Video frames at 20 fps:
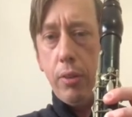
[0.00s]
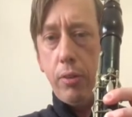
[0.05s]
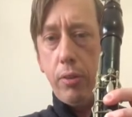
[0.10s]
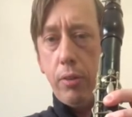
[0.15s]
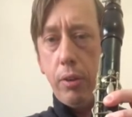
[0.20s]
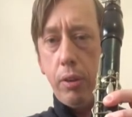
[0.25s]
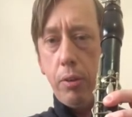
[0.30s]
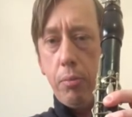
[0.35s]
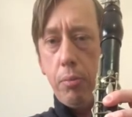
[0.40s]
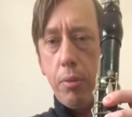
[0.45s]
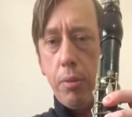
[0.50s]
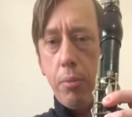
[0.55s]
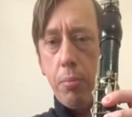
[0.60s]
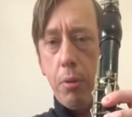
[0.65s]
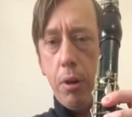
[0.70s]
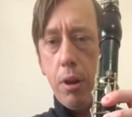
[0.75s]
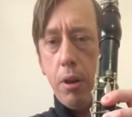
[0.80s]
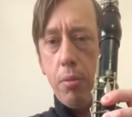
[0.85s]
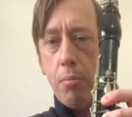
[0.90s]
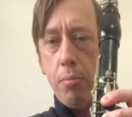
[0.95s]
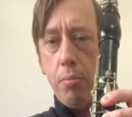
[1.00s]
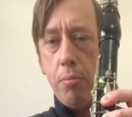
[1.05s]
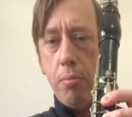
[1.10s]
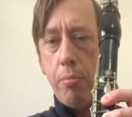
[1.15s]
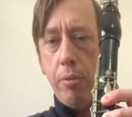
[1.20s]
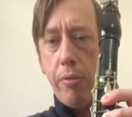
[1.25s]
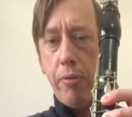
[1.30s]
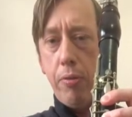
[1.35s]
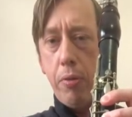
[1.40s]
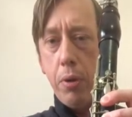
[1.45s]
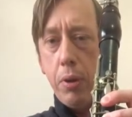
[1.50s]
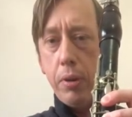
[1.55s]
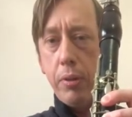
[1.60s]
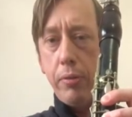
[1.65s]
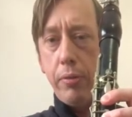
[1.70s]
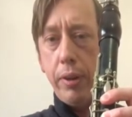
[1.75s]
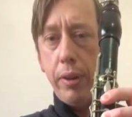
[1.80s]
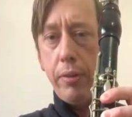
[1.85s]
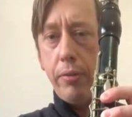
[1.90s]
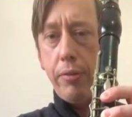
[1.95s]
Start with the bottom before it's
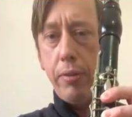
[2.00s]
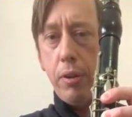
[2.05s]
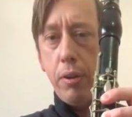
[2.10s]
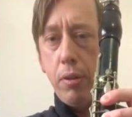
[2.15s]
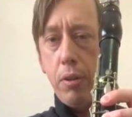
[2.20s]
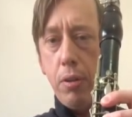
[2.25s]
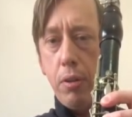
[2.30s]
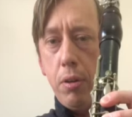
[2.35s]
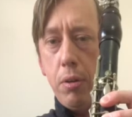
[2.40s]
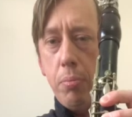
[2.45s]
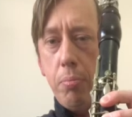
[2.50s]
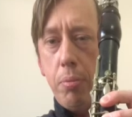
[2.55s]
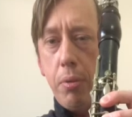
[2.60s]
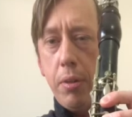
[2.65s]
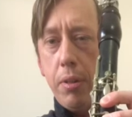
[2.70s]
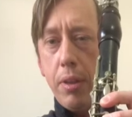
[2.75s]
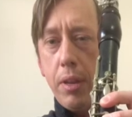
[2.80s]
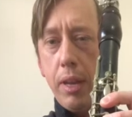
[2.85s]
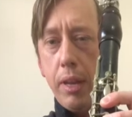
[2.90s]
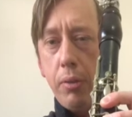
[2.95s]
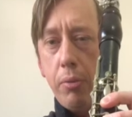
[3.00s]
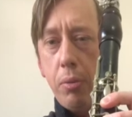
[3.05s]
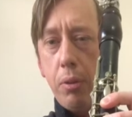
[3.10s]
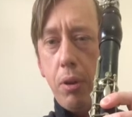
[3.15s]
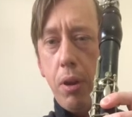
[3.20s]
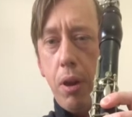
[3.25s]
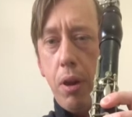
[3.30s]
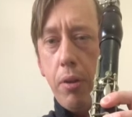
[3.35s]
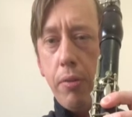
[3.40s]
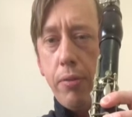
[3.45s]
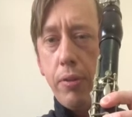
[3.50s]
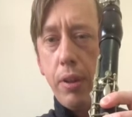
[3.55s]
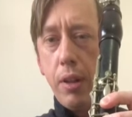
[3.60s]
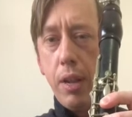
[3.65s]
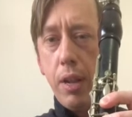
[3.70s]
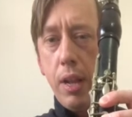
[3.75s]
very far along, pull the next one off.